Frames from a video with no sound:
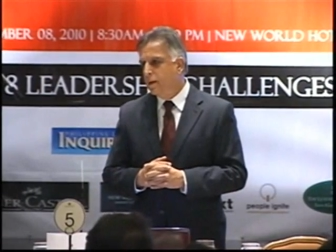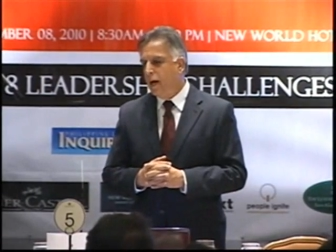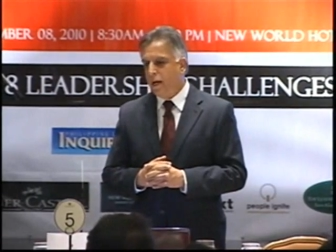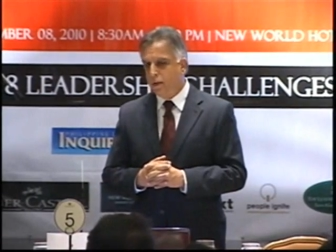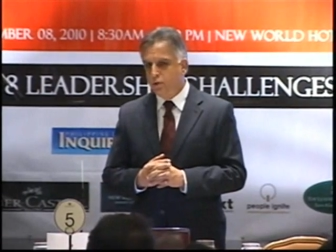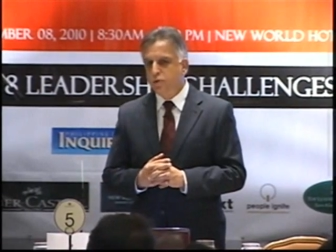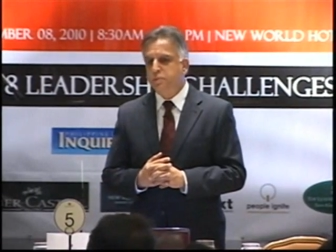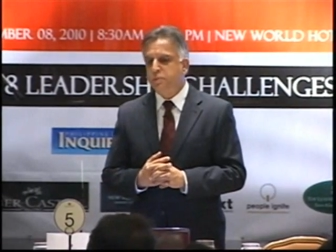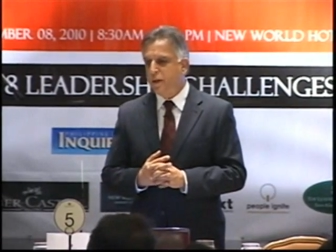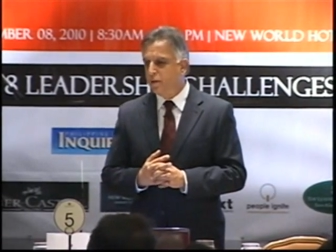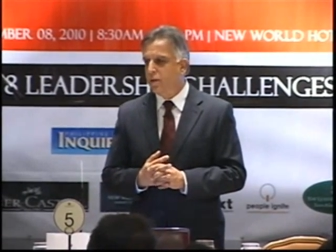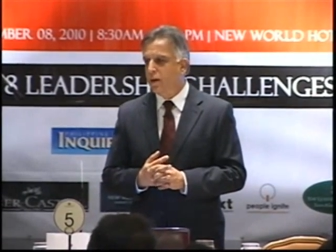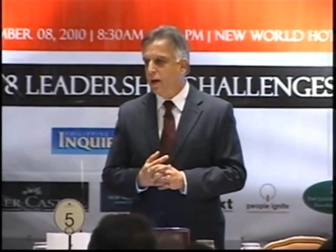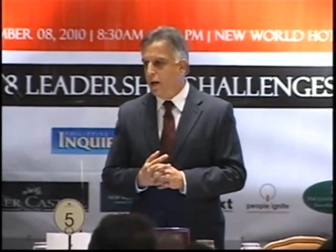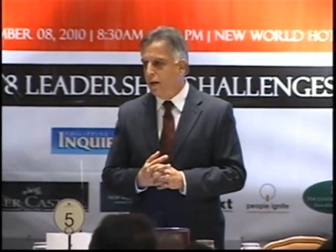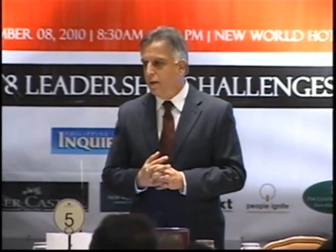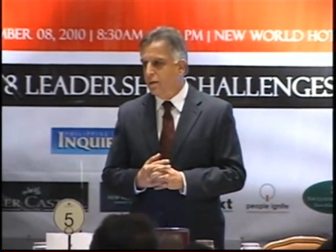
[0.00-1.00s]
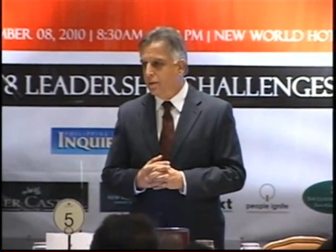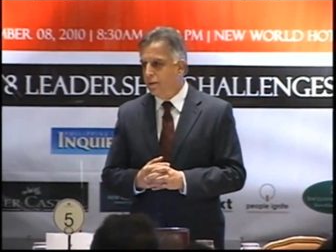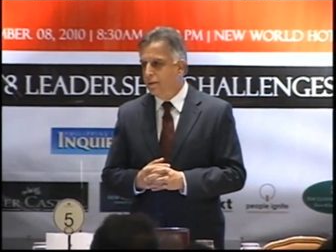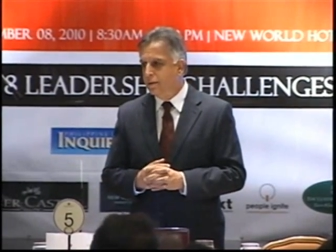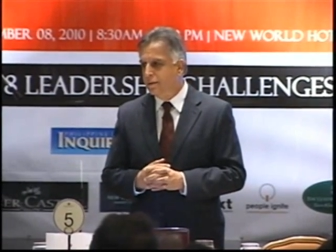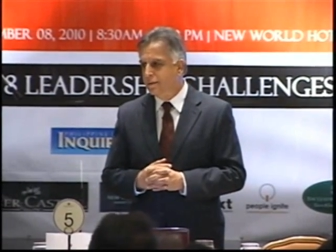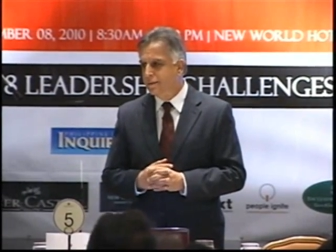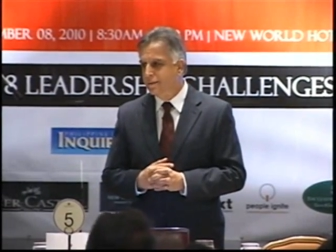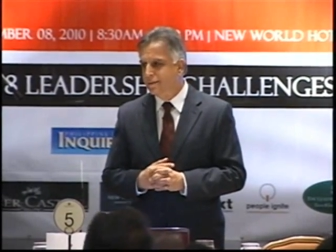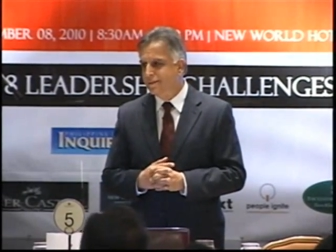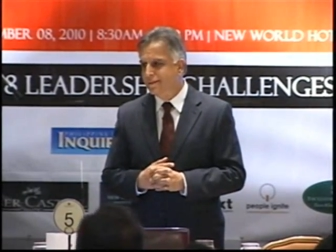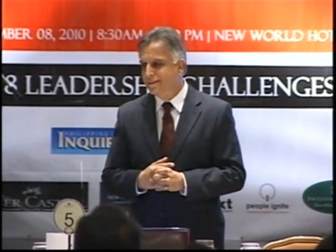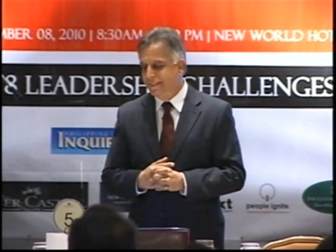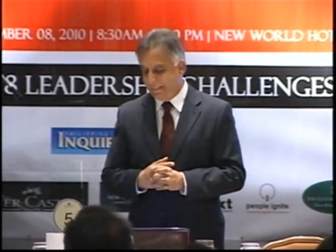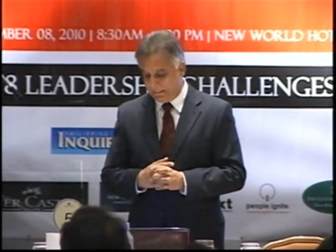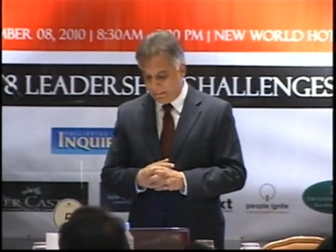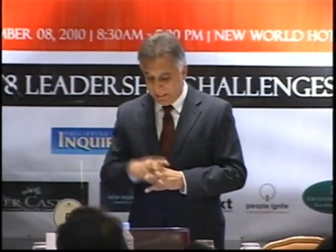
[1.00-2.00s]
I do speak Tagalog.
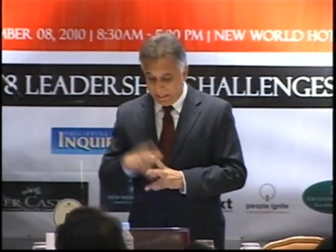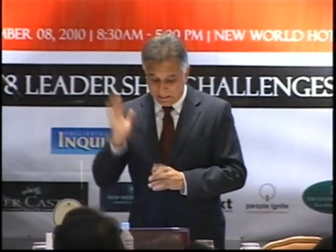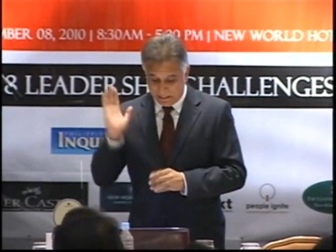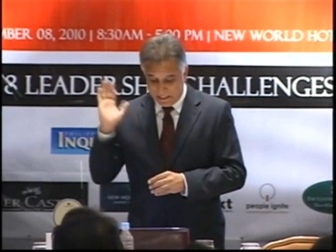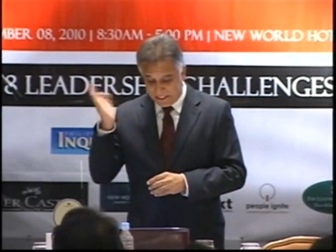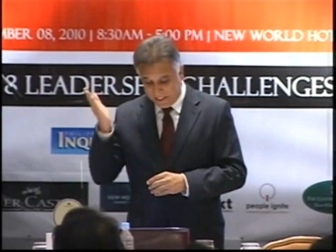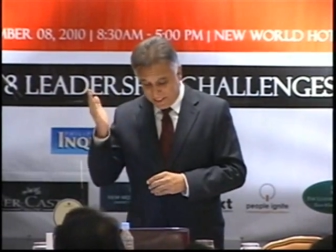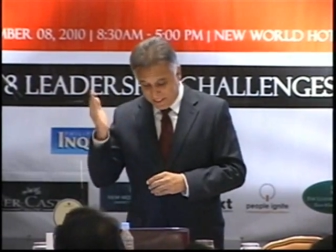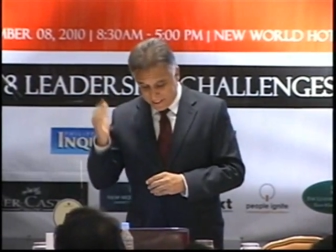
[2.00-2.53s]
At least